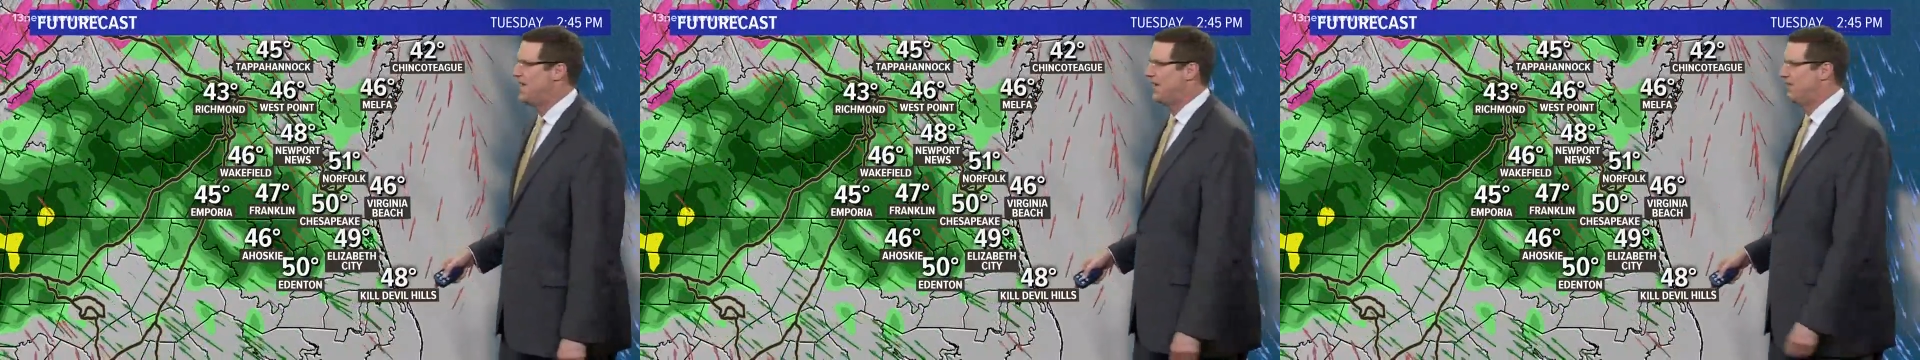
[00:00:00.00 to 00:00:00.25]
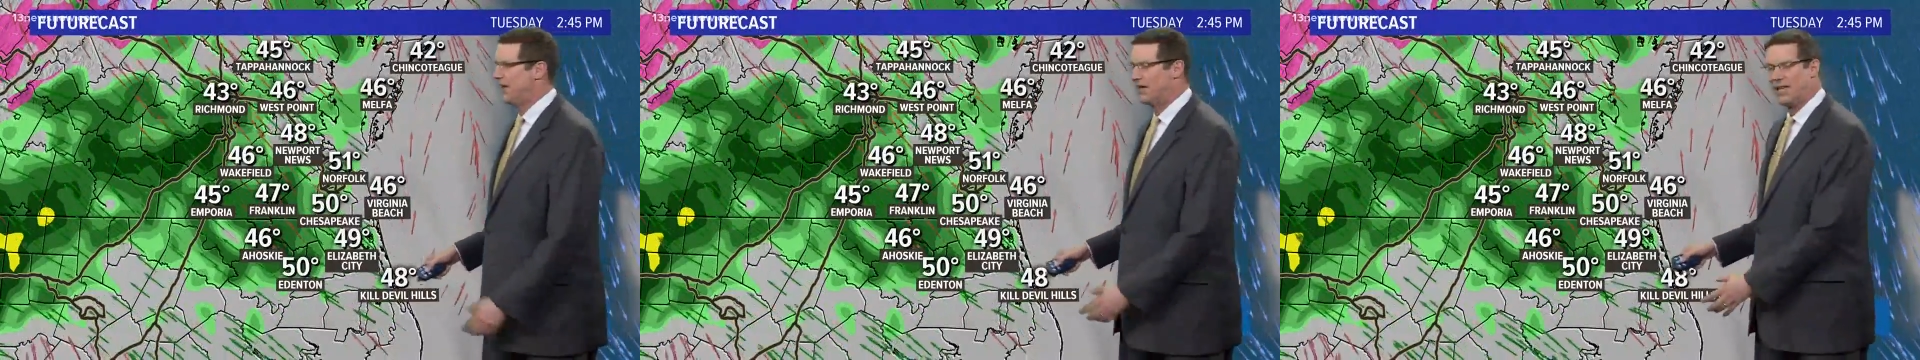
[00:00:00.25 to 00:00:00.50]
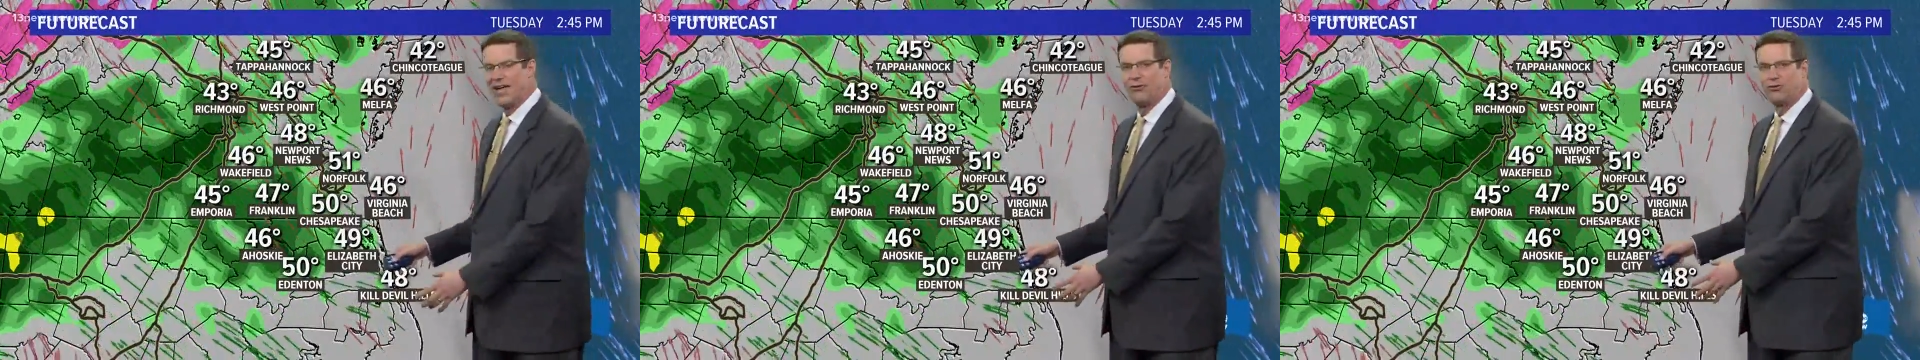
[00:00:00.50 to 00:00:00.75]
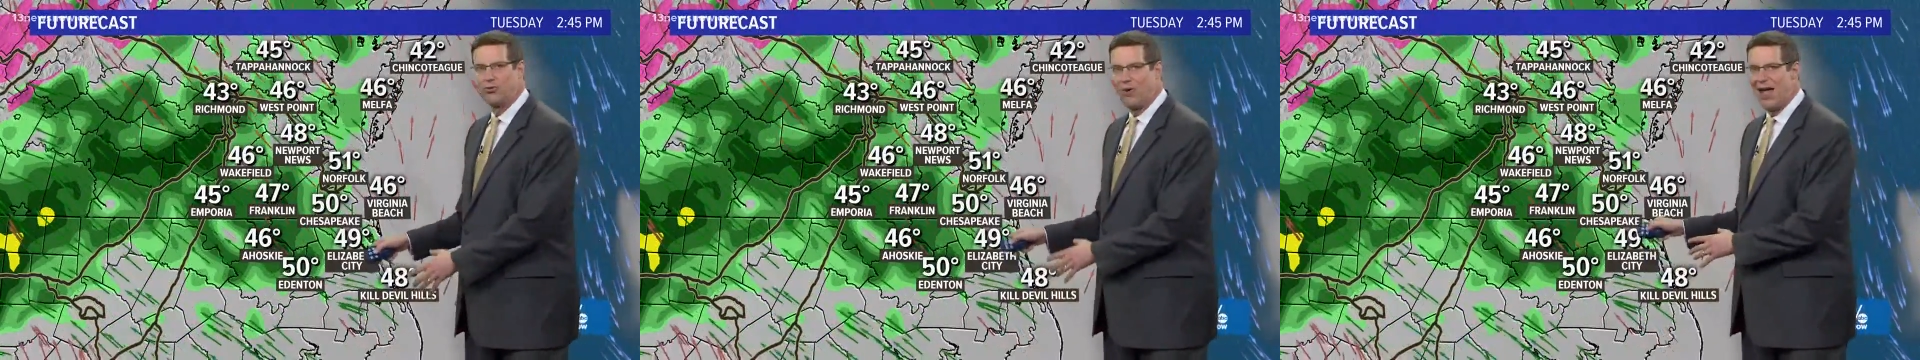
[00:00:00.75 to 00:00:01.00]
And then
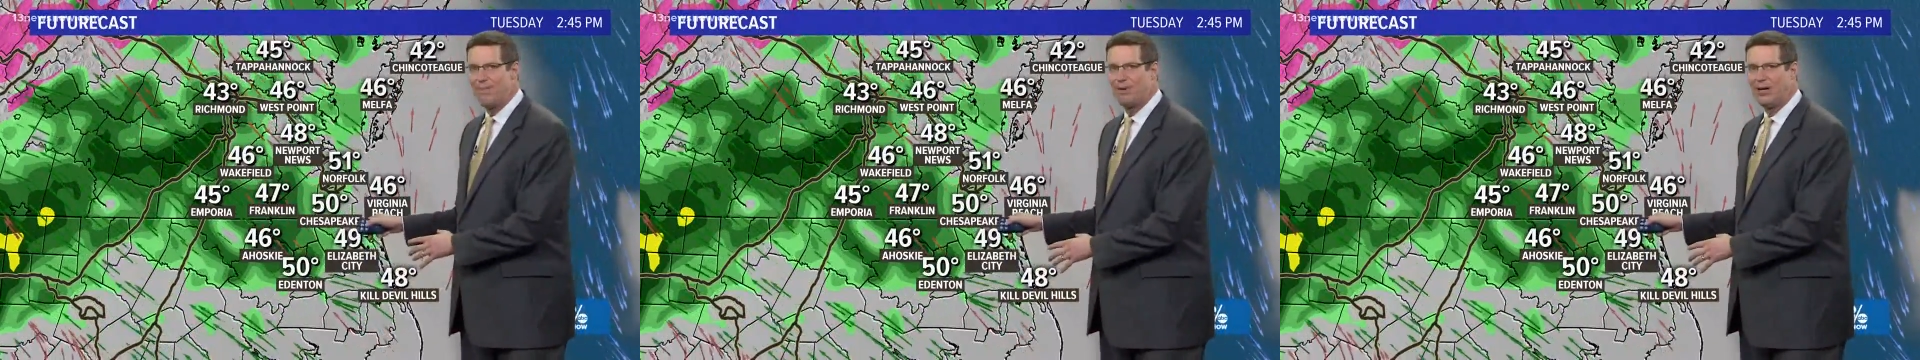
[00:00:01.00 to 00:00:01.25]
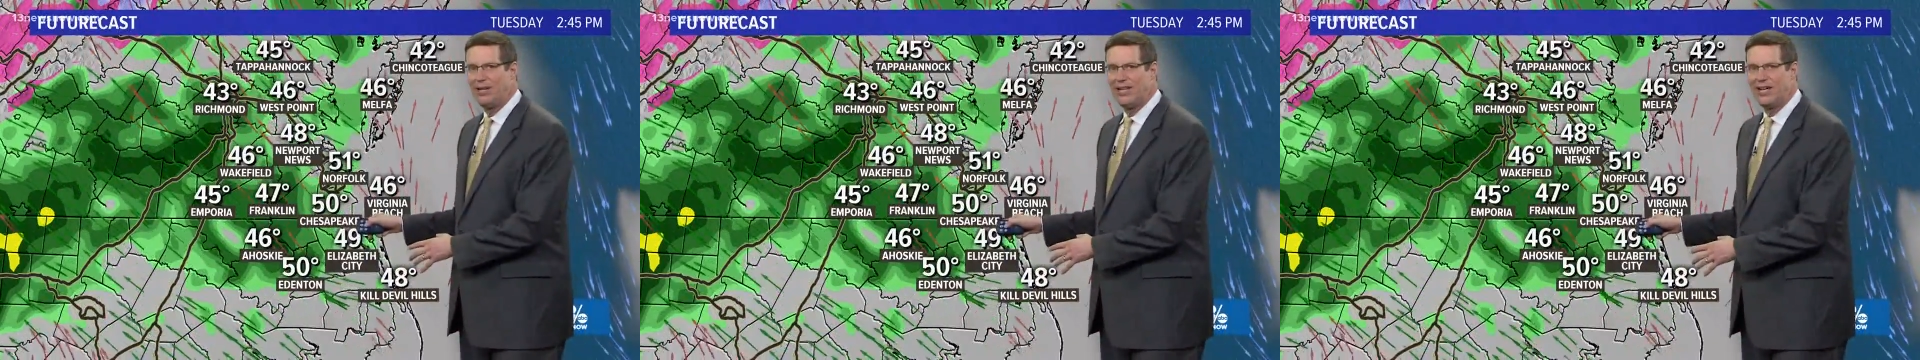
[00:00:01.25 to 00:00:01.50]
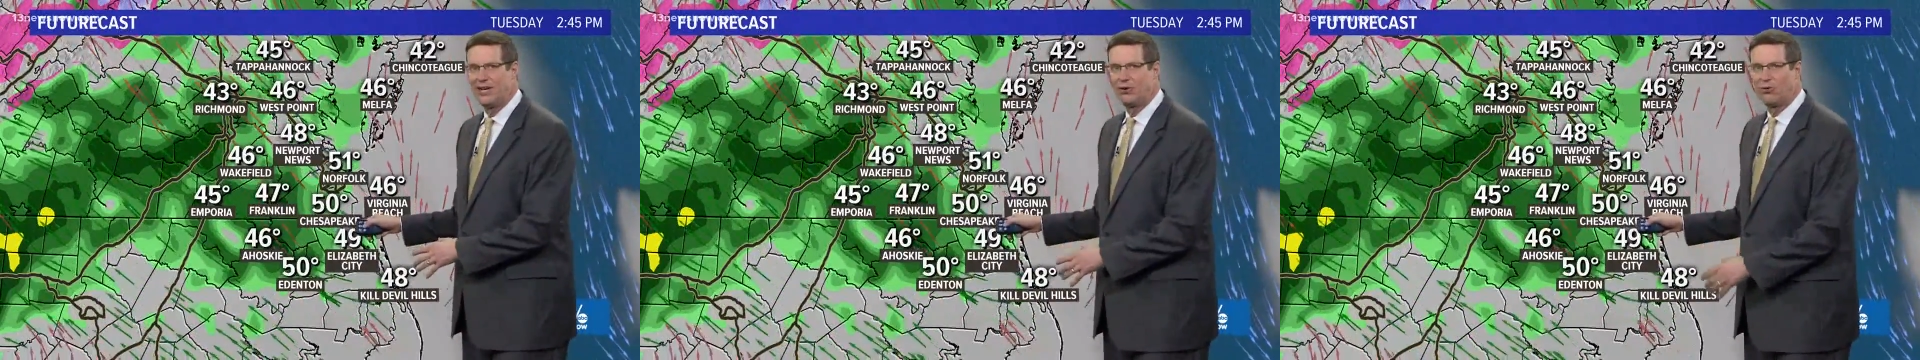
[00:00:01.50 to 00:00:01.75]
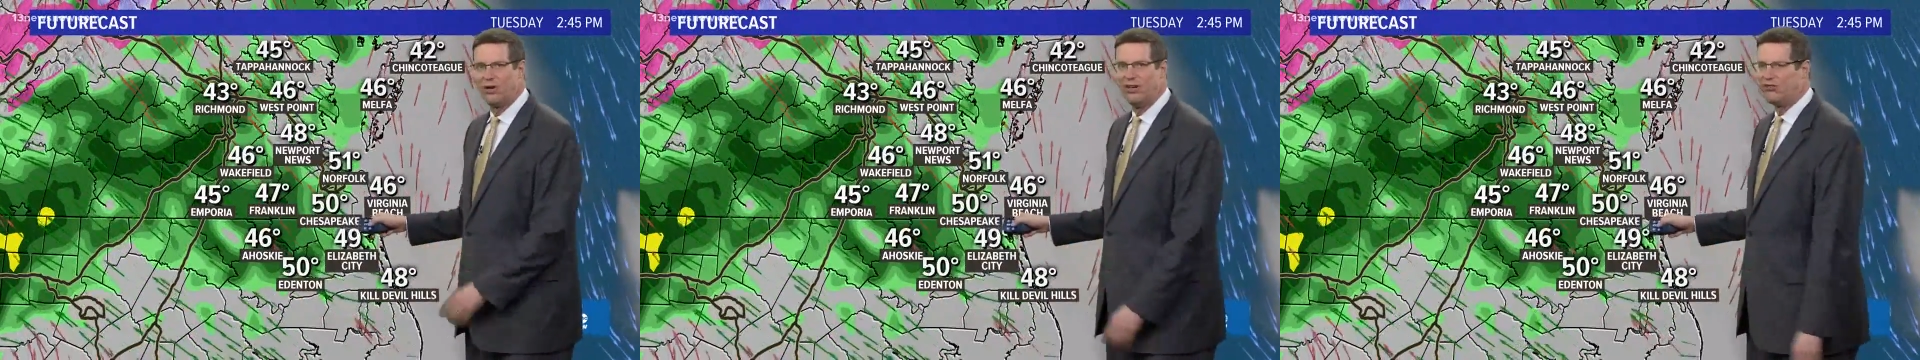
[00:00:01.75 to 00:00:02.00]
clouds rapidly
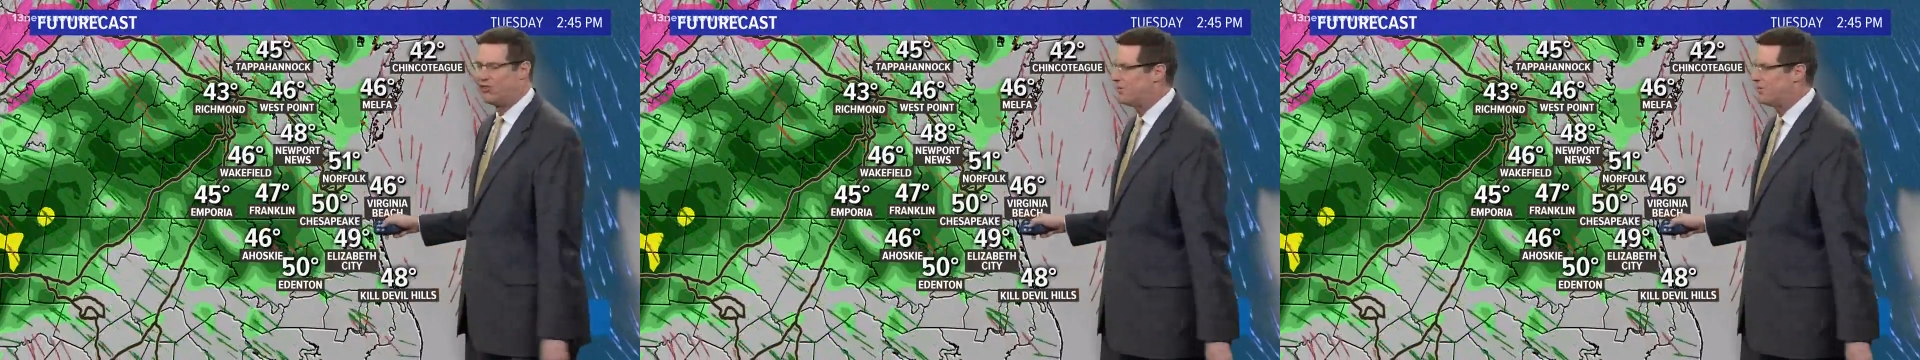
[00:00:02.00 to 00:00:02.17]
increase.